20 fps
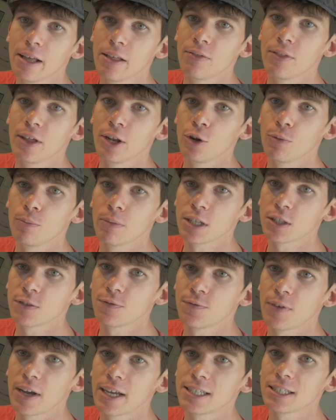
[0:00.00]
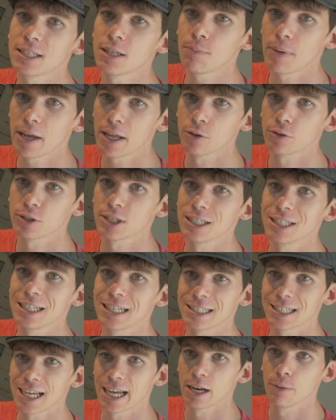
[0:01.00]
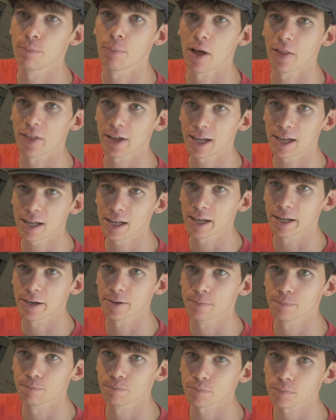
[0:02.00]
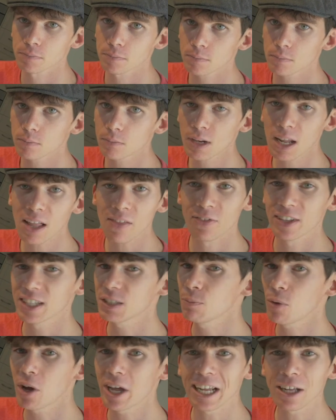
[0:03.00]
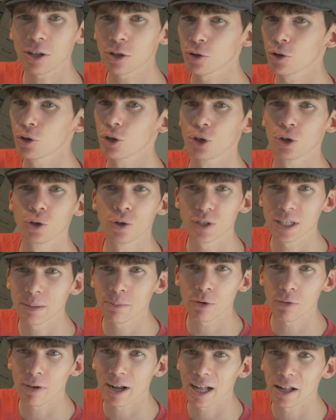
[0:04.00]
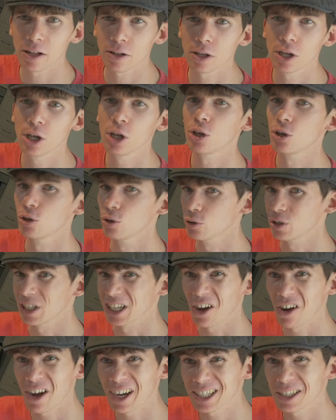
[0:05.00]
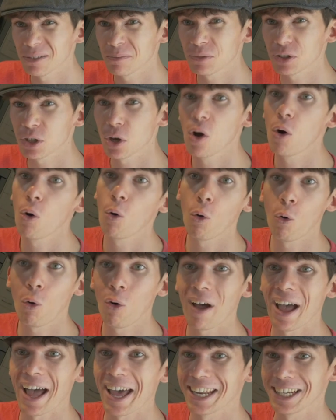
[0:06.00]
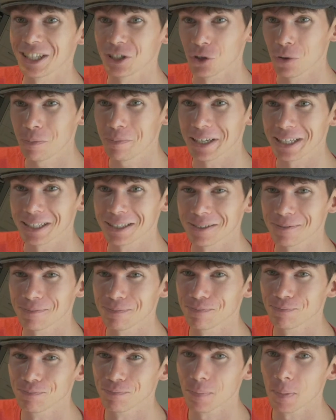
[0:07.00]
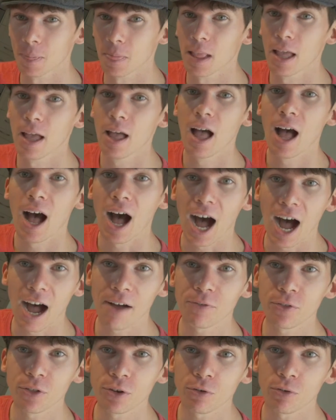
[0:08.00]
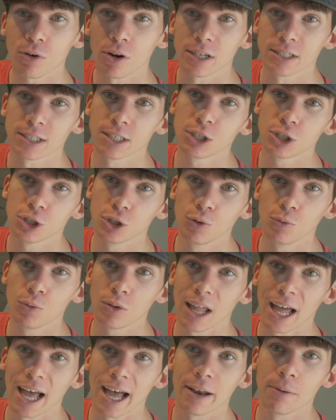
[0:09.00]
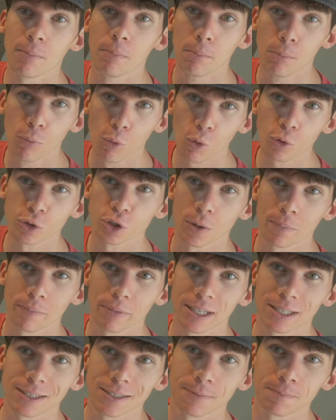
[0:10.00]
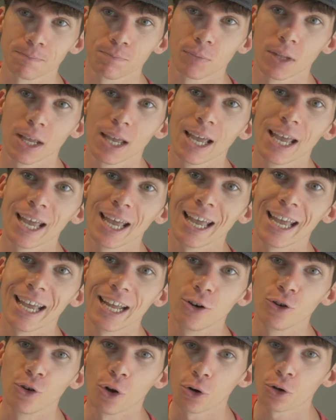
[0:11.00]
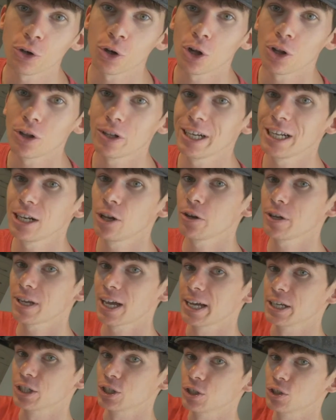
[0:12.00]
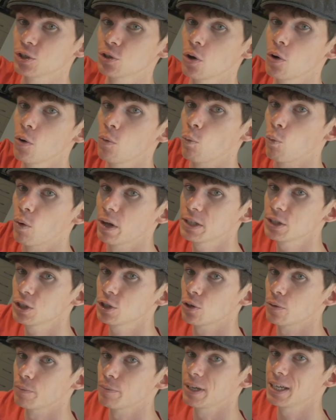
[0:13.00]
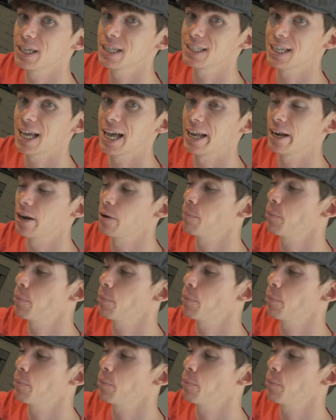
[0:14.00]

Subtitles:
then you must face the penalty dictated by the card. This might include losing morale, losing items, or adding zombies. After the crisis, you will add more zombies. In non-colony locations, 1 zombie is added